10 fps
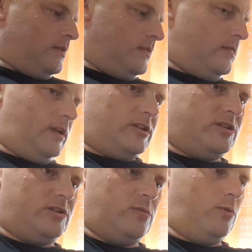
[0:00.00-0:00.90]

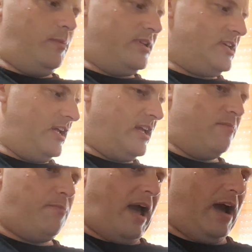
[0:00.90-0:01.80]
this will be
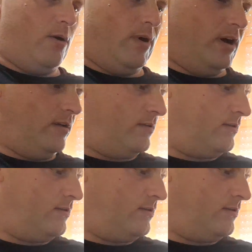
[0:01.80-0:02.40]
taking power